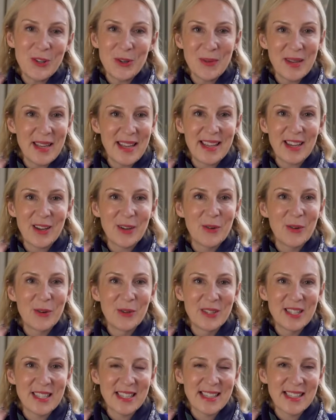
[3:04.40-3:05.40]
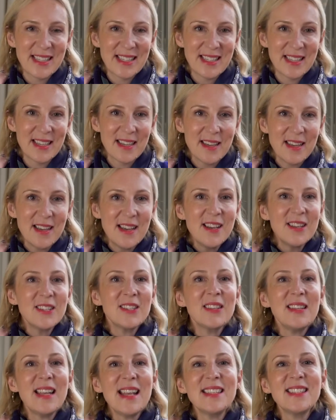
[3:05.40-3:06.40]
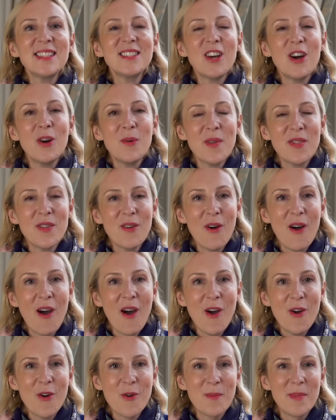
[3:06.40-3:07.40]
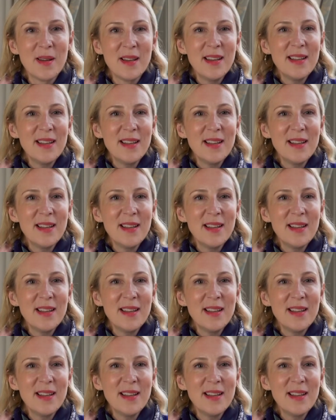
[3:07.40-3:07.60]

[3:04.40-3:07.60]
unique and gorgeous. So let's start with your home.